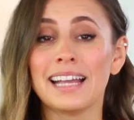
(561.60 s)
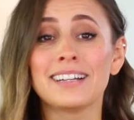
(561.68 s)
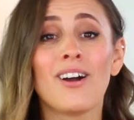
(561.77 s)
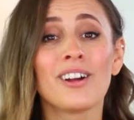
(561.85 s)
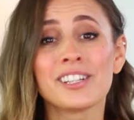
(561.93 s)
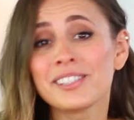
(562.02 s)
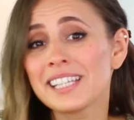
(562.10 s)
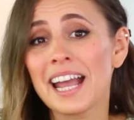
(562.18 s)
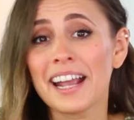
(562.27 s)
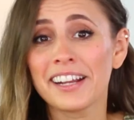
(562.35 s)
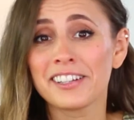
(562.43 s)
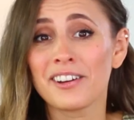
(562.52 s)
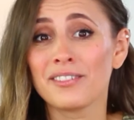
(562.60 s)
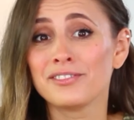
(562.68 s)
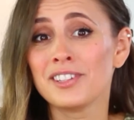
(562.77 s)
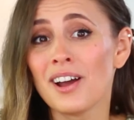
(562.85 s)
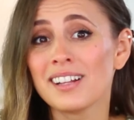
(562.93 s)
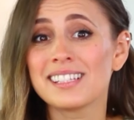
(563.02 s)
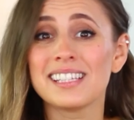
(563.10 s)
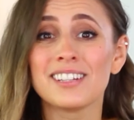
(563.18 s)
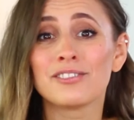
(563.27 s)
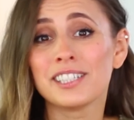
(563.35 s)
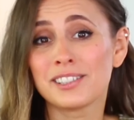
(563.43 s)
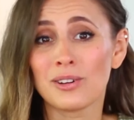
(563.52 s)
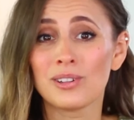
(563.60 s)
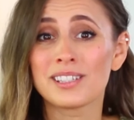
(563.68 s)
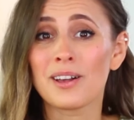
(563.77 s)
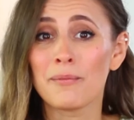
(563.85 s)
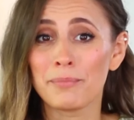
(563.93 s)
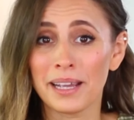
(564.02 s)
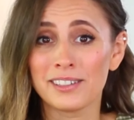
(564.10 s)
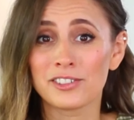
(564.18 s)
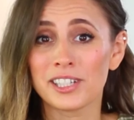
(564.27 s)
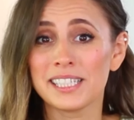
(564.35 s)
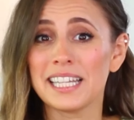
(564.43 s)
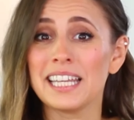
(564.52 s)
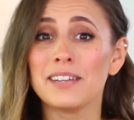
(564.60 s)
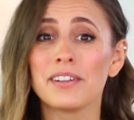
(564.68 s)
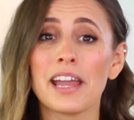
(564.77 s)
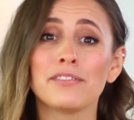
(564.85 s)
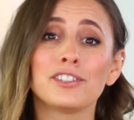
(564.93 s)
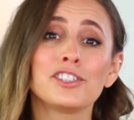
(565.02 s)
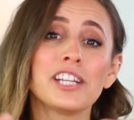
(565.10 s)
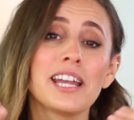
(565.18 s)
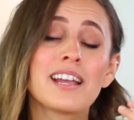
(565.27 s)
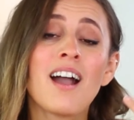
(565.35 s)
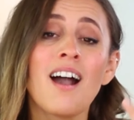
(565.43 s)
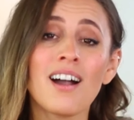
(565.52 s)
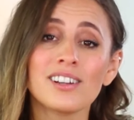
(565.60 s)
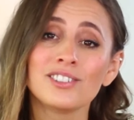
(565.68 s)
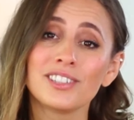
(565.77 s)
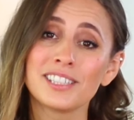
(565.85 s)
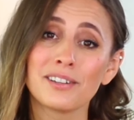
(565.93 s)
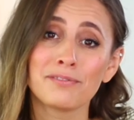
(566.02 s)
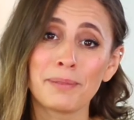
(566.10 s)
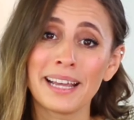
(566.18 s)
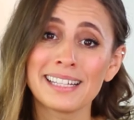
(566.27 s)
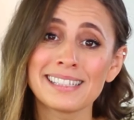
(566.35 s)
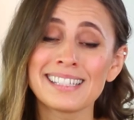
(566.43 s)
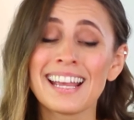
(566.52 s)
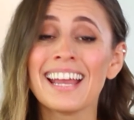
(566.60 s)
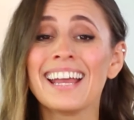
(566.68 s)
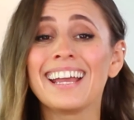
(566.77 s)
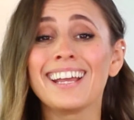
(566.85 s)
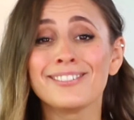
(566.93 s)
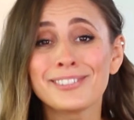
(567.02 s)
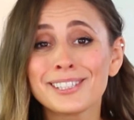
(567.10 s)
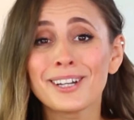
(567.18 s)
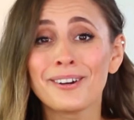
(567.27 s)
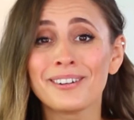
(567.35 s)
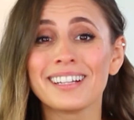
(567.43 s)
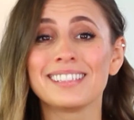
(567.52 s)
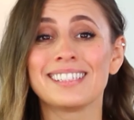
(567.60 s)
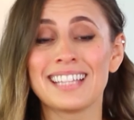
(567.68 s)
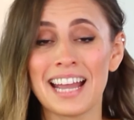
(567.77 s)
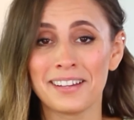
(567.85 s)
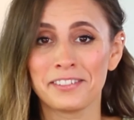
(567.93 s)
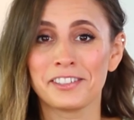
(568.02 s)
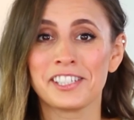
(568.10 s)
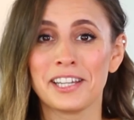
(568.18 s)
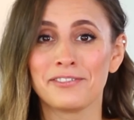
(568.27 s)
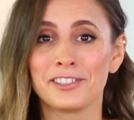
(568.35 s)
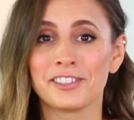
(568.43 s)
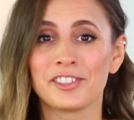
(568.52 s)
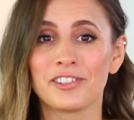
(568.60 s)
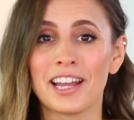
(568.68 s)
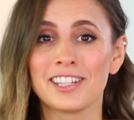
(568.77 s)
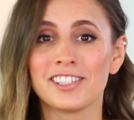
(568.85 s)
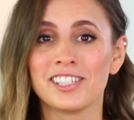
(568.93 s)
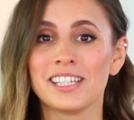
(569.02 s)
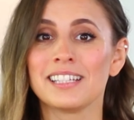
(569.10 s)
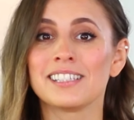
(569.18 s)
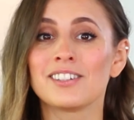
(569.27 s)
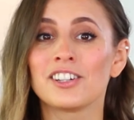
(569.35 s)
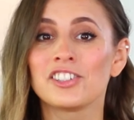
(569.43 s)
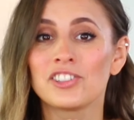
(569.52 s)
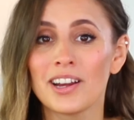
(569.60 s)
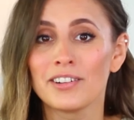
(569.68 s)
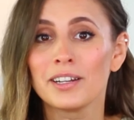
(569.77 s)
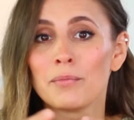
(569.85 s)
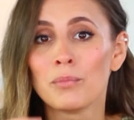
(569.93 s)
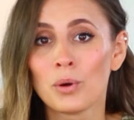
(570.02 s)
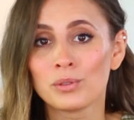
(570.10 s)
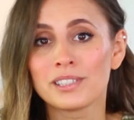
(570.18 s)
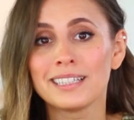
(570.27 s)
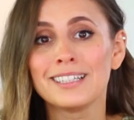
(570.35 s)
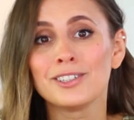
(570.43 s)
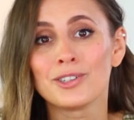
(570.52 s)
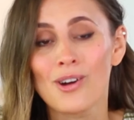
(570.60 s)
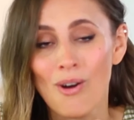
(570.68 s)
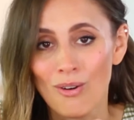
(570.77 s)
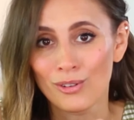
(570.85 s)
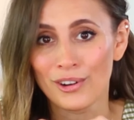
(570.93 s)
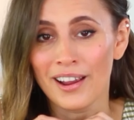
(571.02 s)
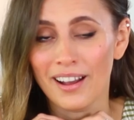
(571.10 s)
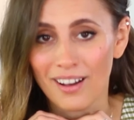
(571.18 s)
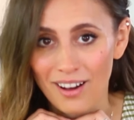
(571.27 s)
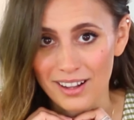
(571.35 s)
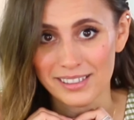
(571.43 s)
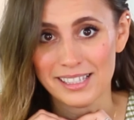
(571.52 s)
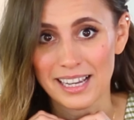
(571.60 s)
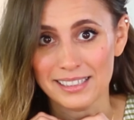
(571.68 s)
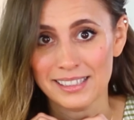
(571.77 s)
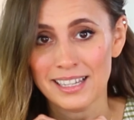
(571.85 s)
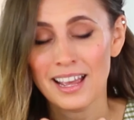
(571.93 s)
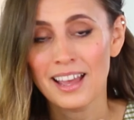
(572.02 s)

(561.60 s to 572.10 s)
Like, are you tired of not seeing results on Pinterest even after sharing hundreds of pins? If so, it's time to shift your strategy and start sharing mostly your own content.